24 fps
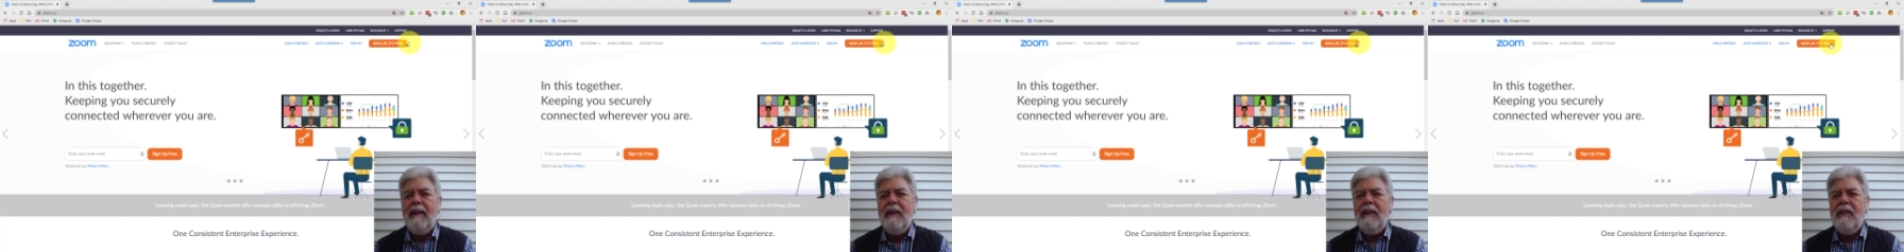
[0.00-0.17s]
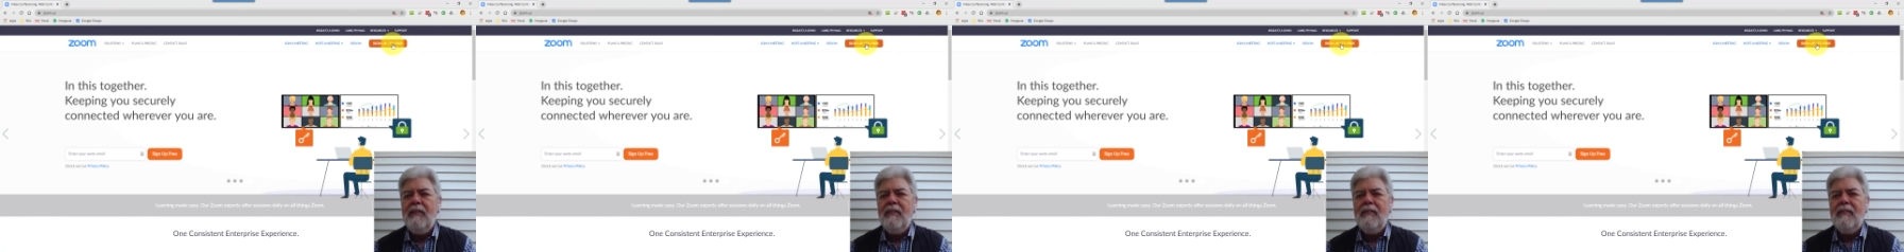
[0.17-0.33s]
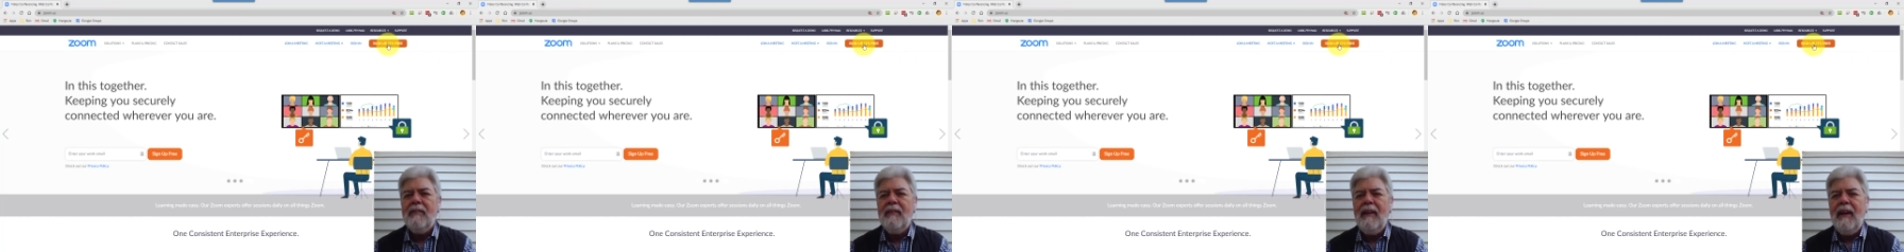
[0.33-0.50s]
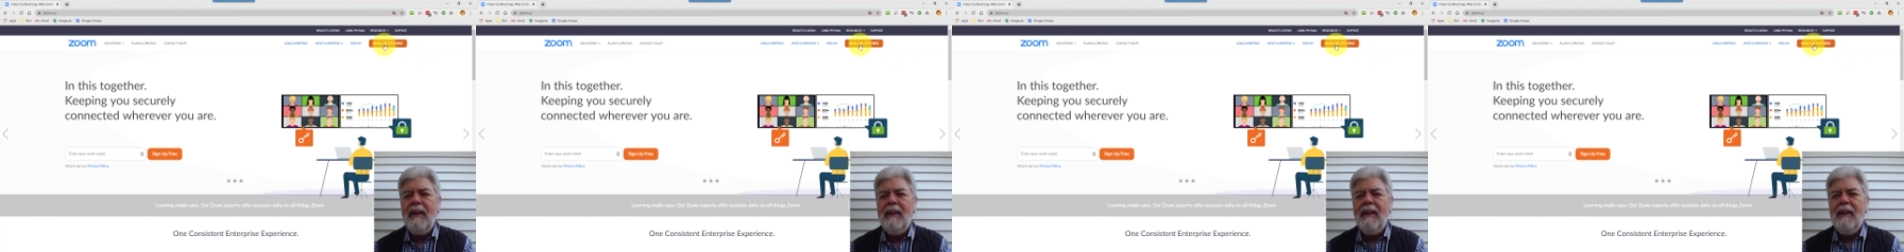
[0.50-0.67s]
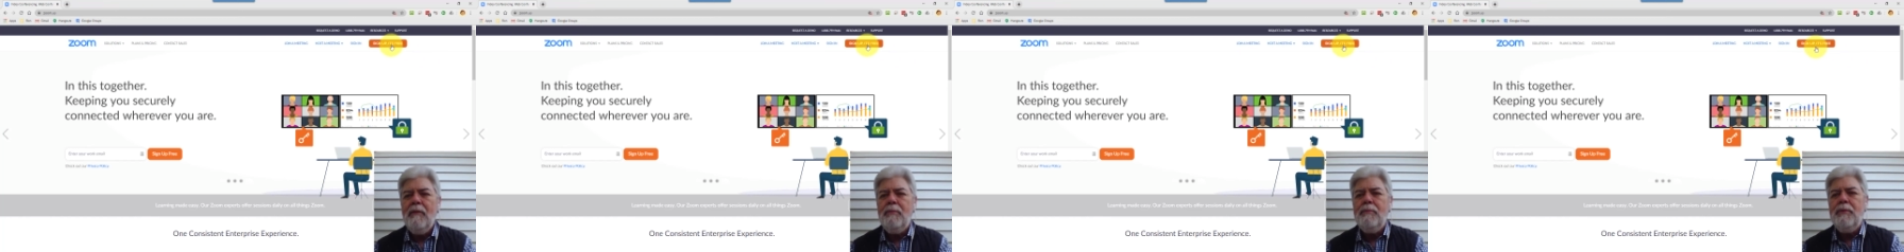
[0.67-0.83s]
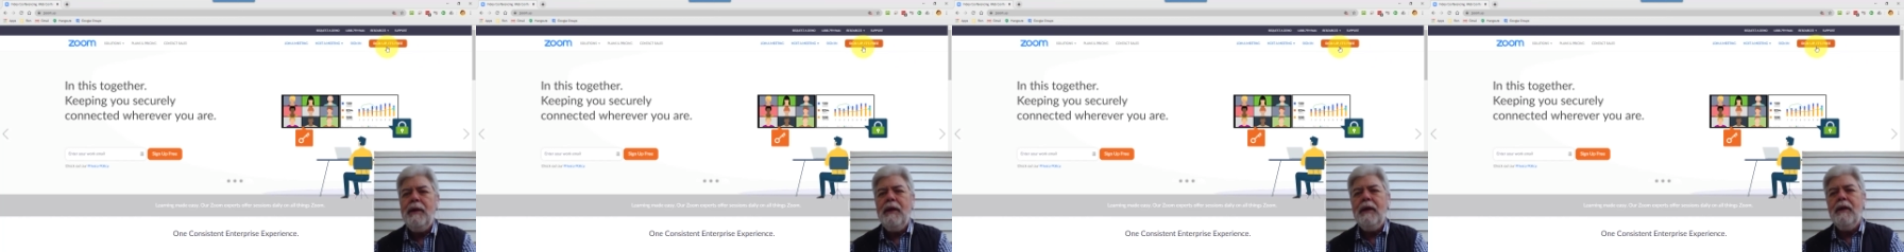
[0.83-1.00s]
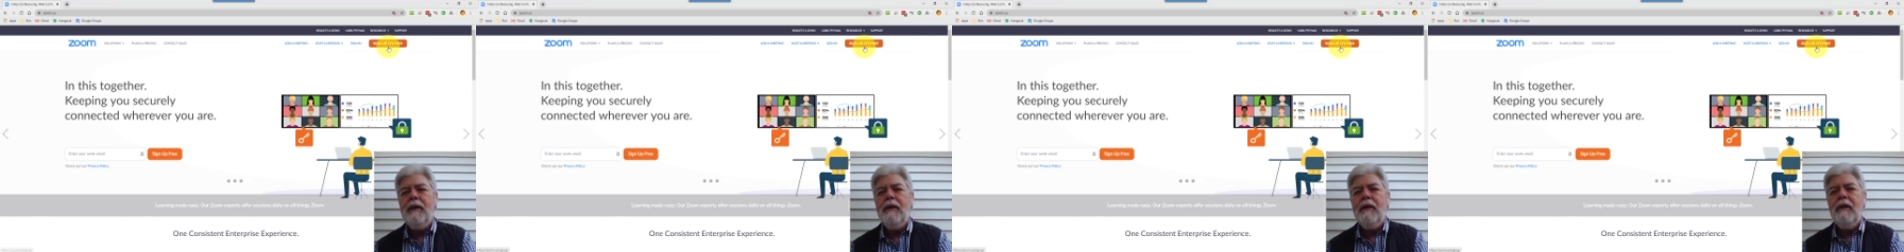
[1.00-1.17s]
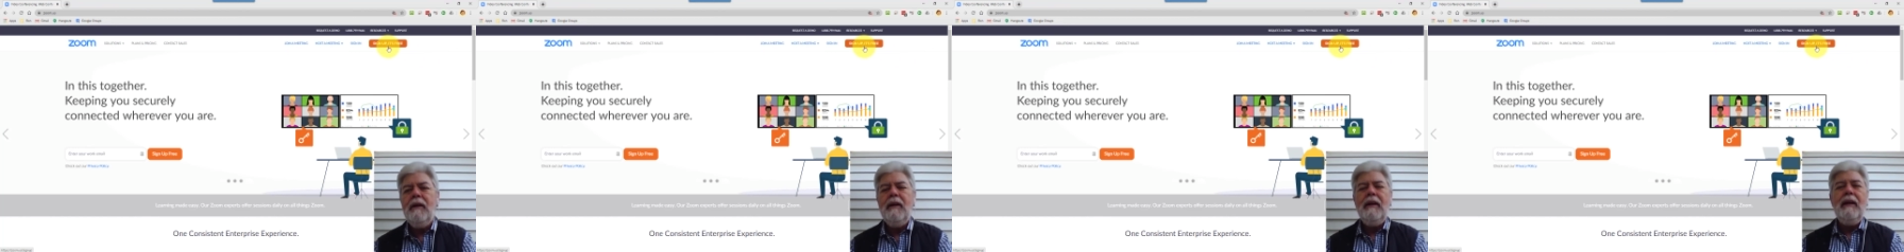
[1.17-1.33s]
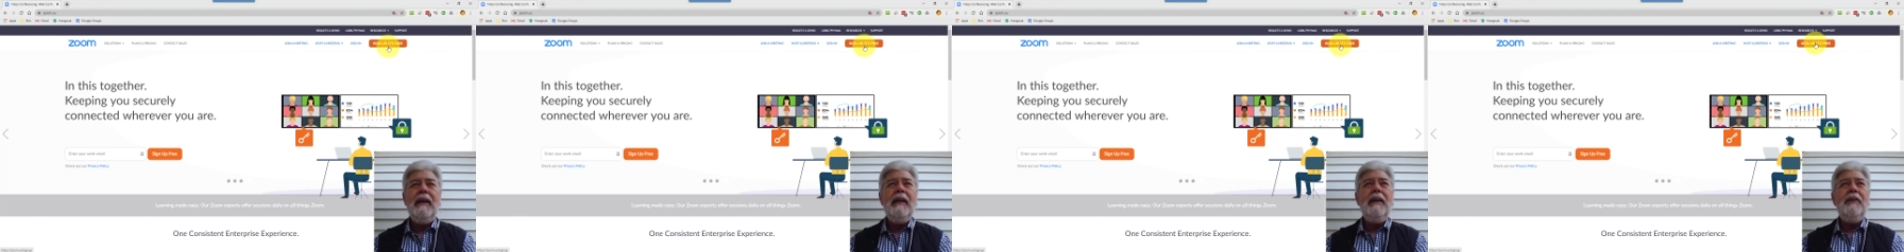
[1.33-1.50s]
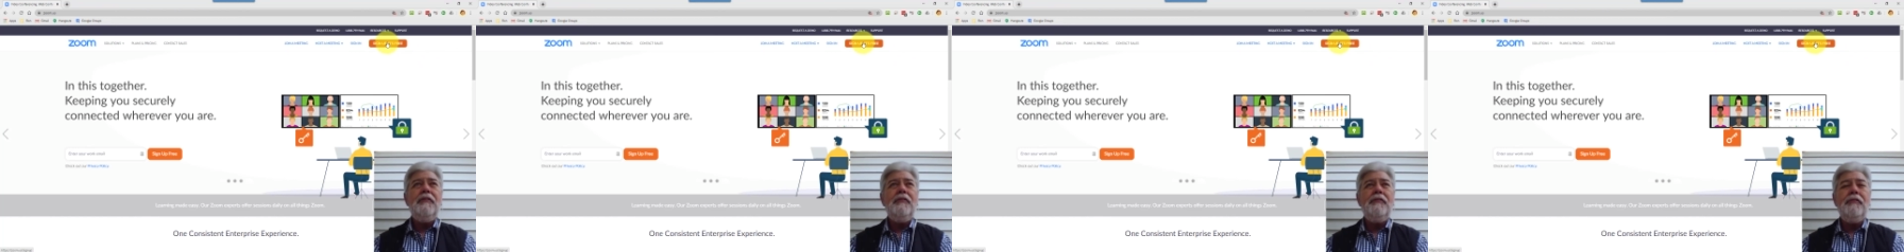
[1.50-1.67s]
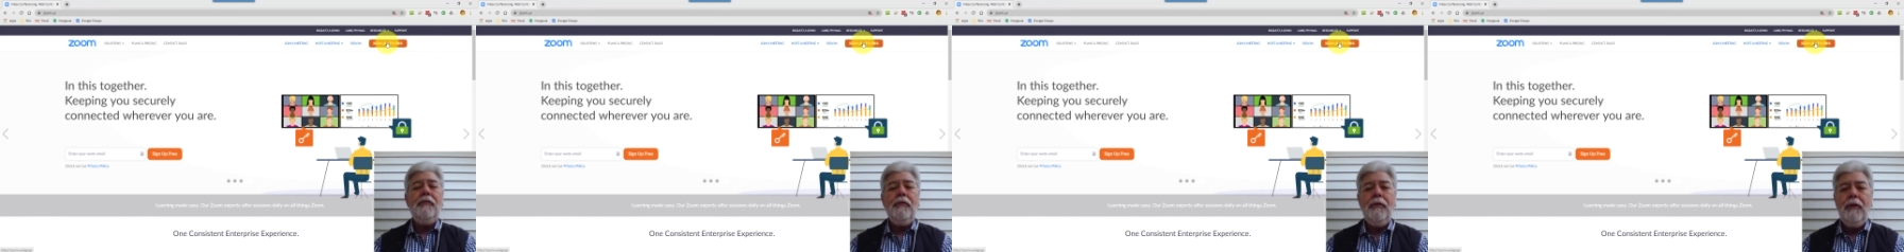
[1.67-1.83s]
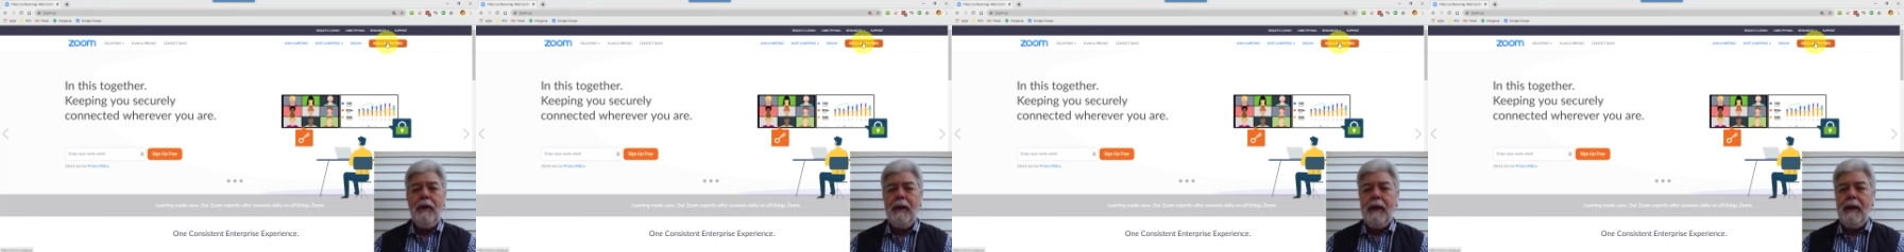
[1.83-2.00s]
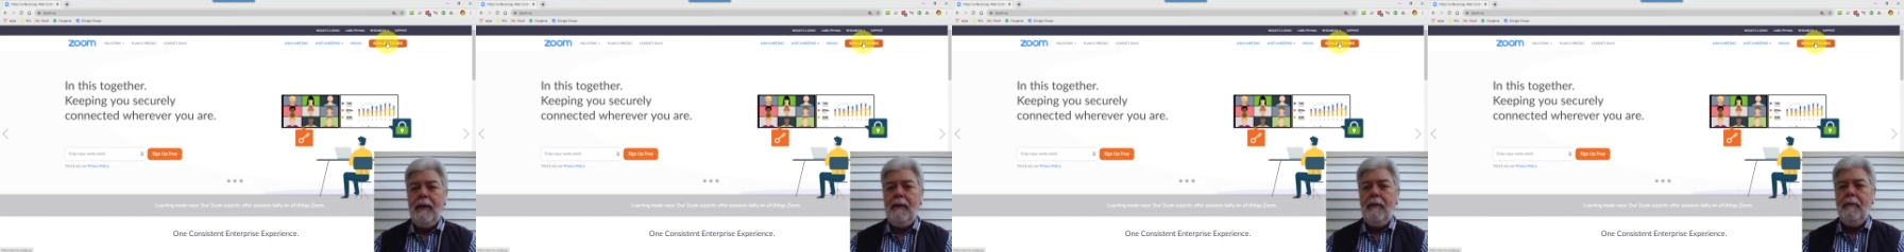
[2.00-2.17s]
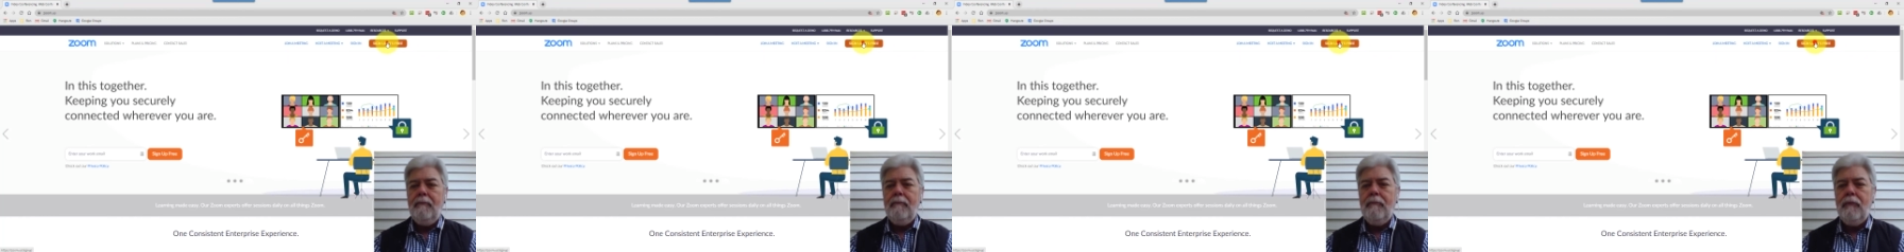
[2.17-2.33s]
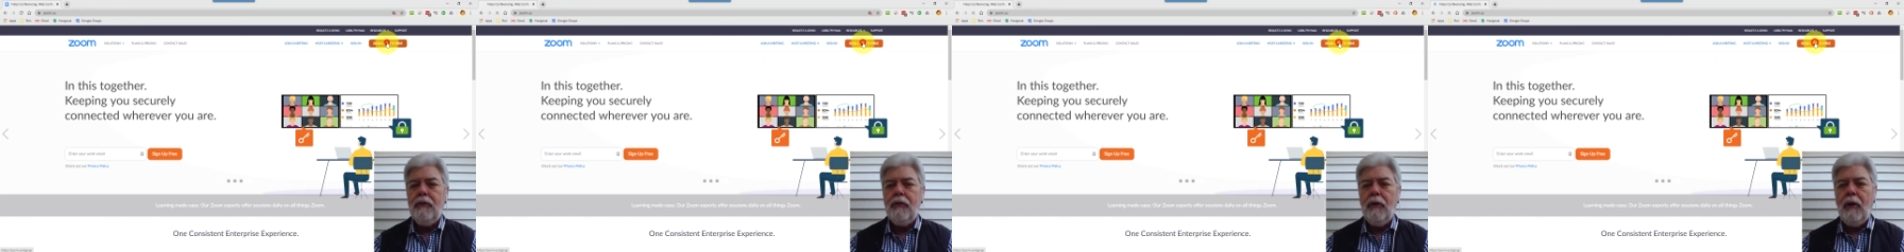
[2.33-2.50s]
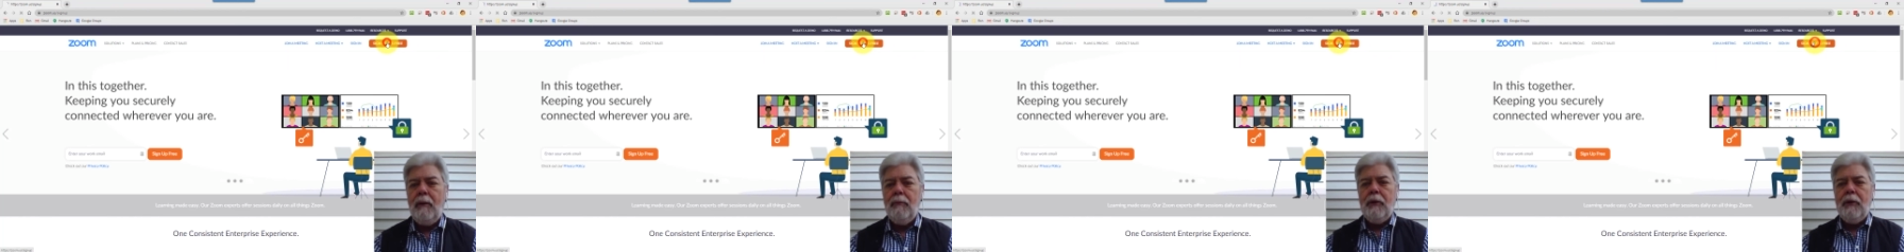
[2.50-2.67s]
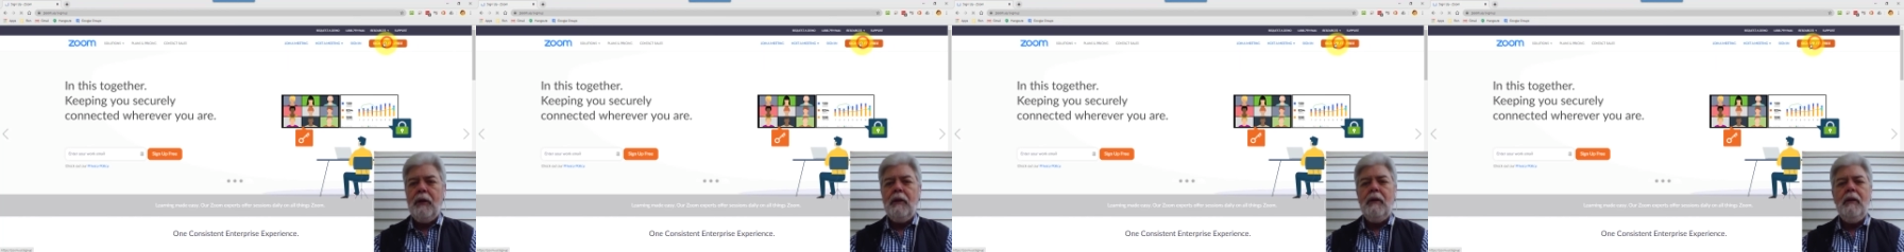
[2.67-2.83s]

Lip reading: Sign up here. It's free. So I'm going to